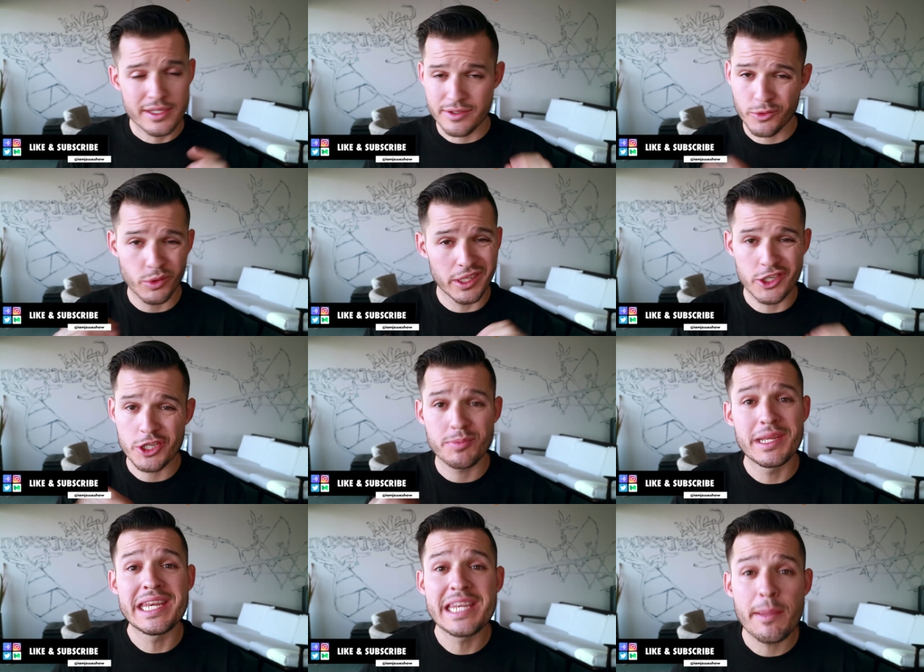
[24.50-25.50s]
to really just
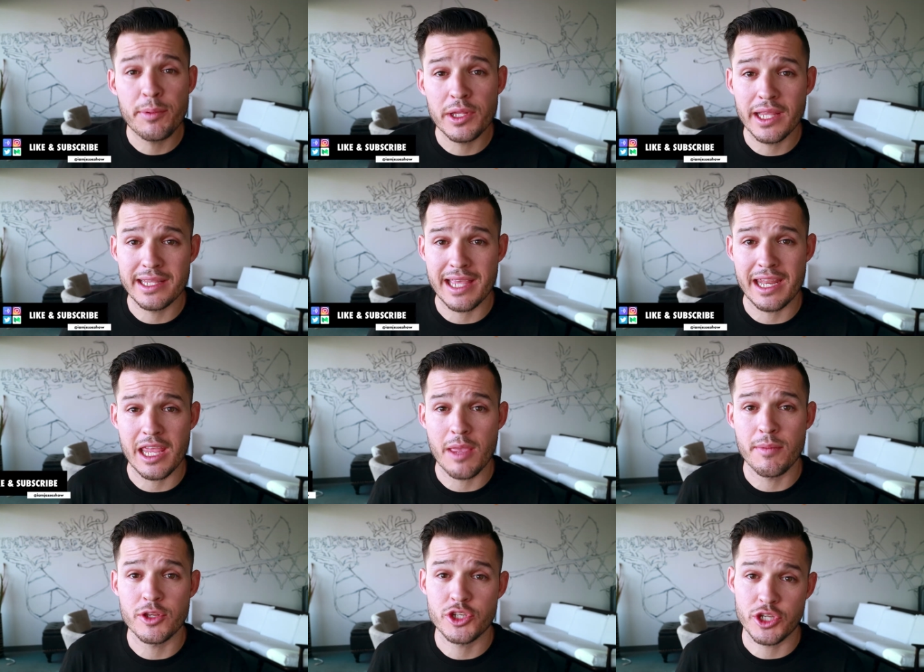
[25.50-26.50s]
manipulate that
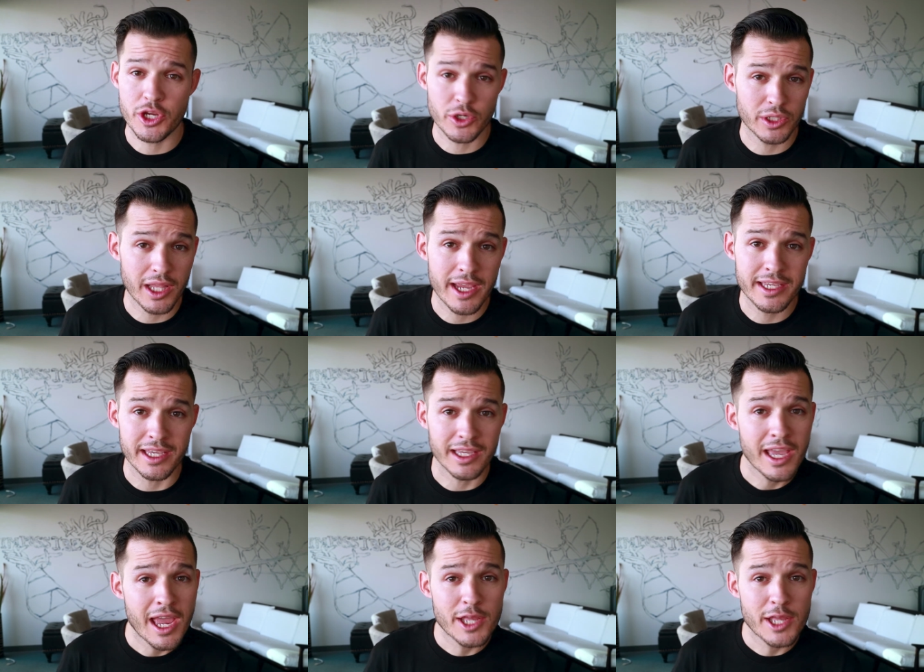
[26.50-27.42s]
image to your liking.